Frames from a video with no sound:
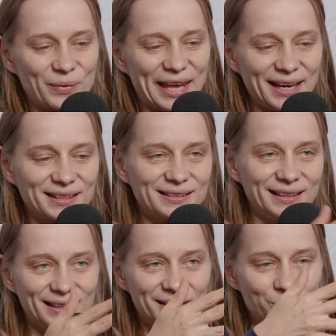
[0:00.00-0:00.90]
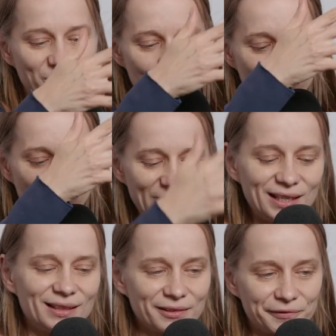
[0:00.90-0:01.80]
acting
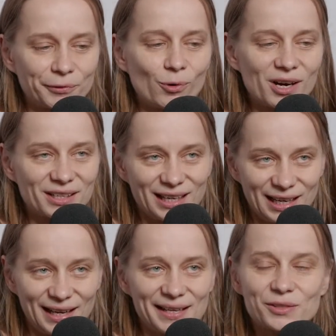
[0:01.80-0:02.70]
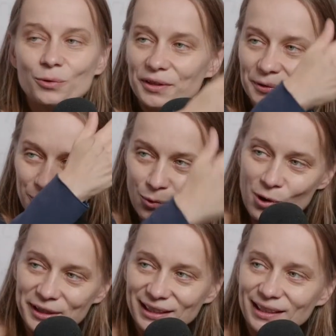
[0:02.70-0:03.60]
between the forecast or the
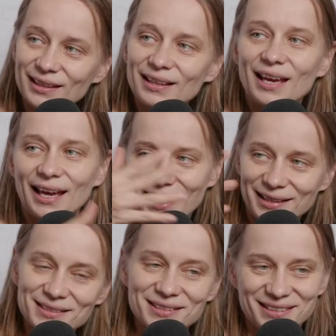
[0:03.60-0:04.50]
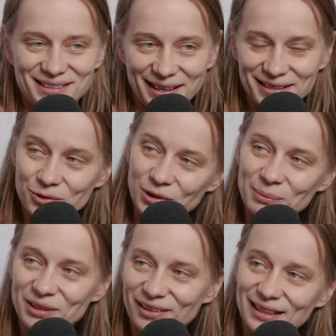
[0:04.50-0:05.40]
warning and the
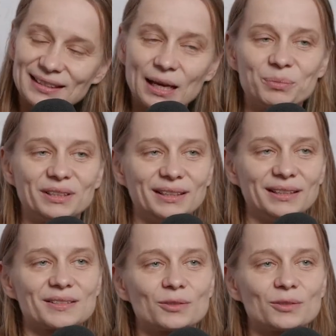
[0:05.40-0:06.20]
extreme event happening.